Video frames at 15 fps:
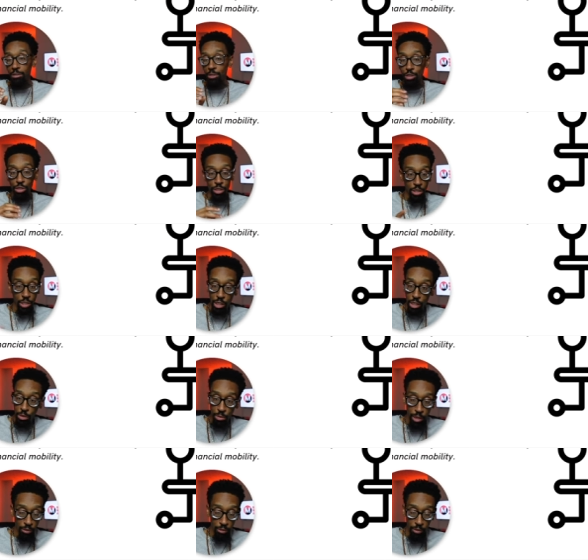see
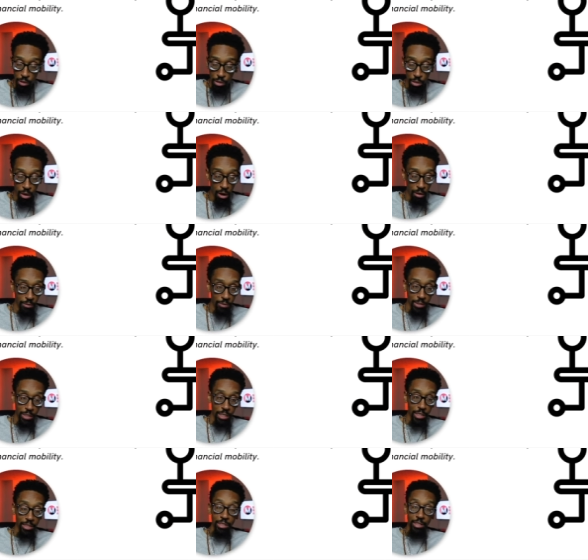where your virtual office
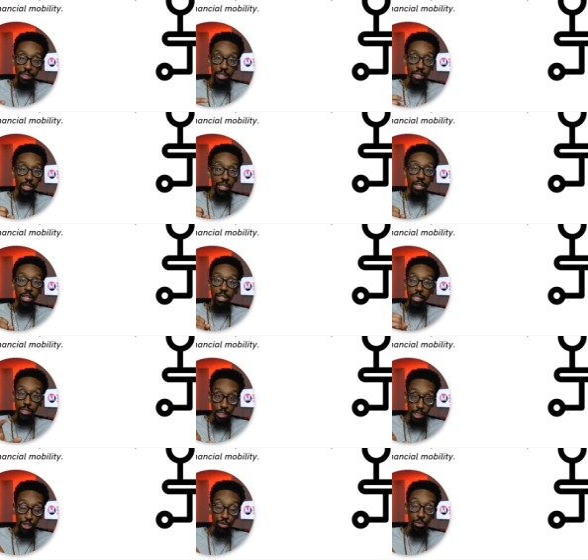is and see because
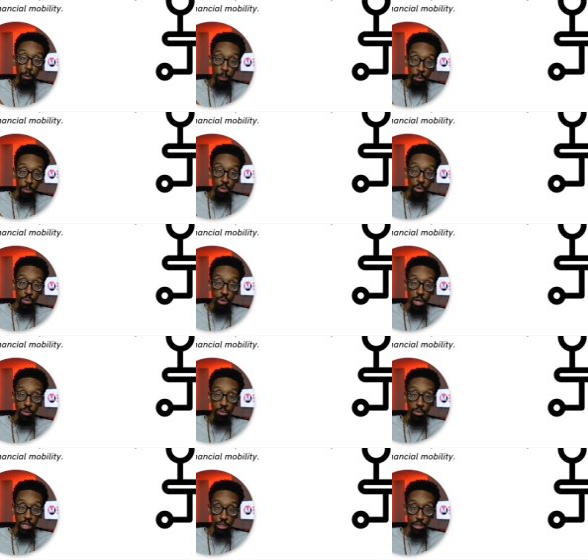this is what people who want to
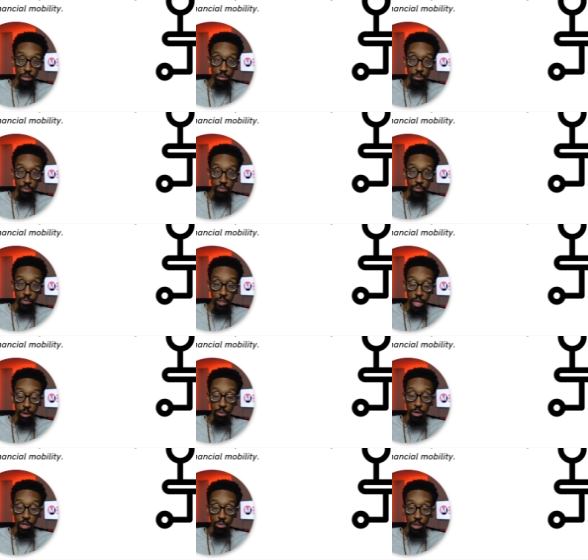reach you they
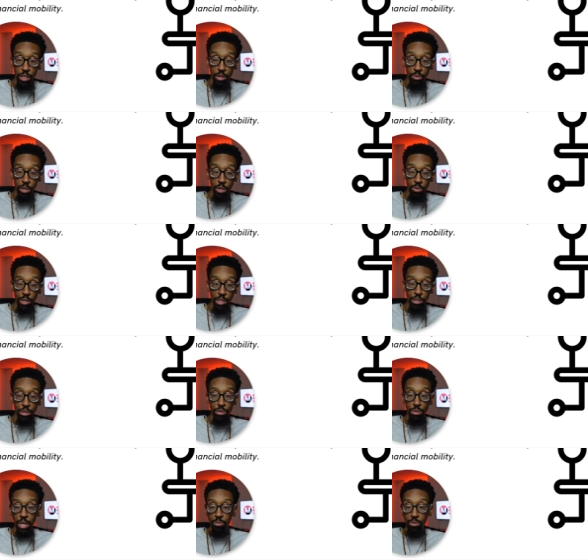will really want to reach
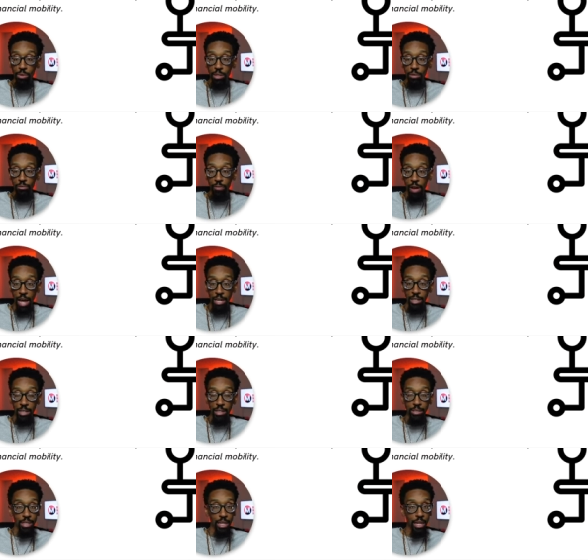you they want to find
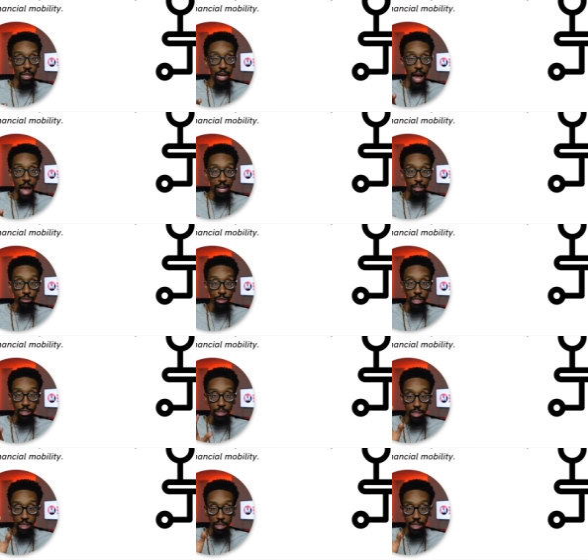an uh,
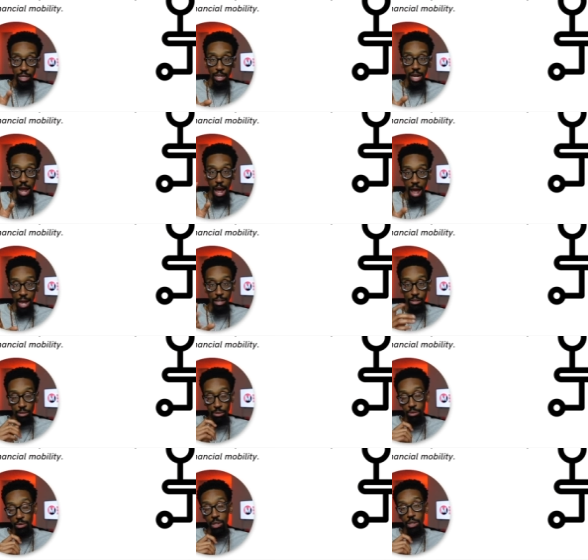address to get at
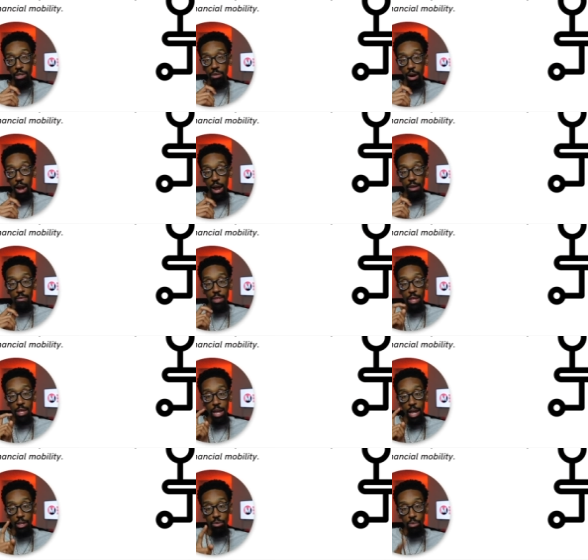you right
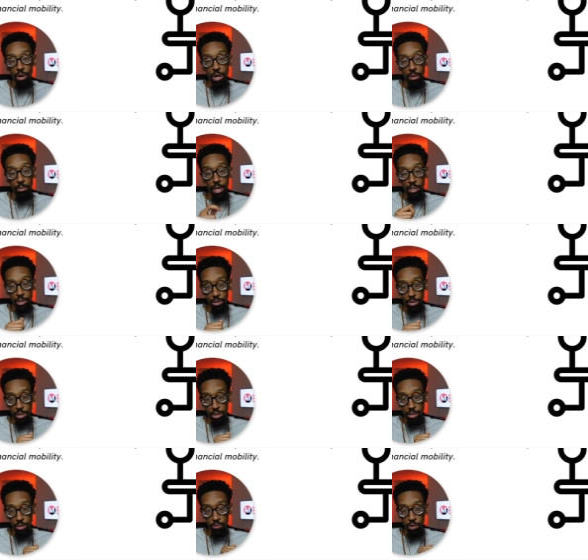and you want to make sure
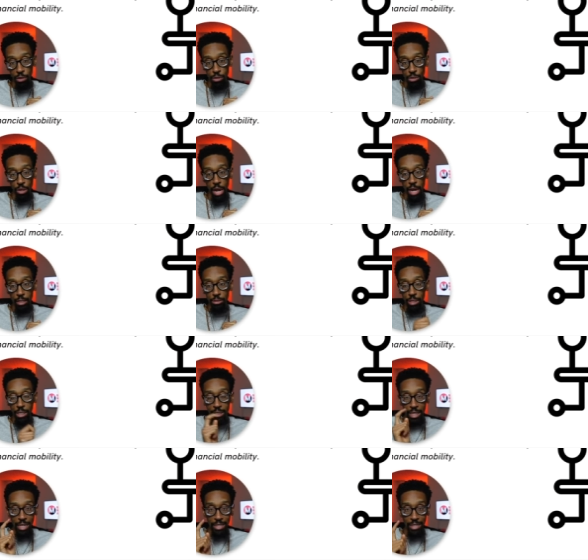that it's a virtual
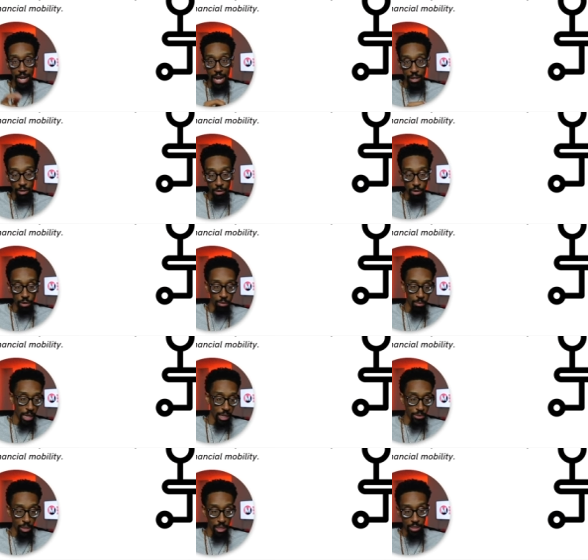address and not your home
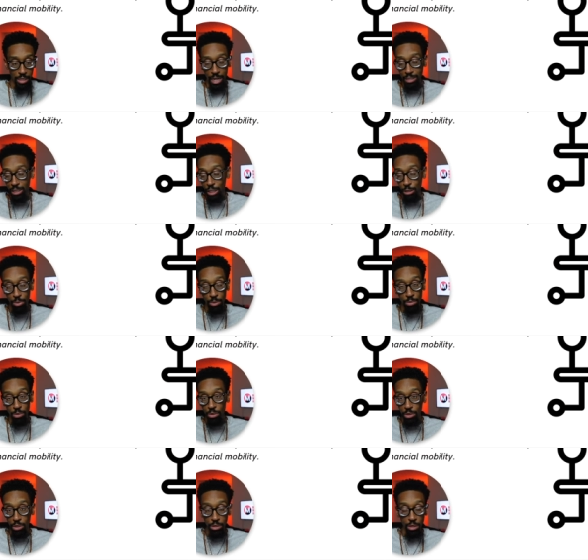address i see people
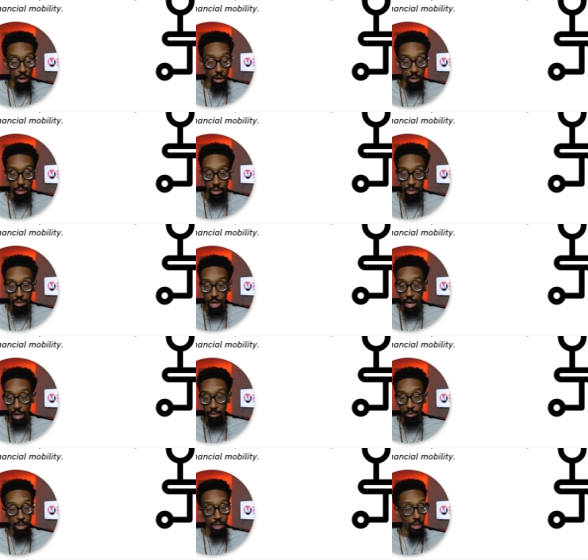do this all the
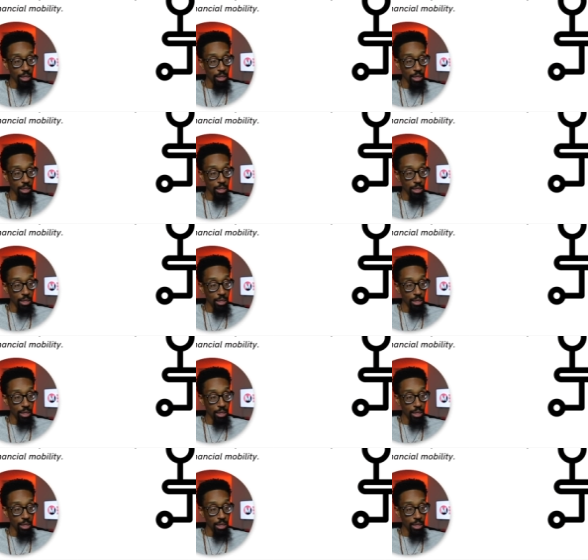time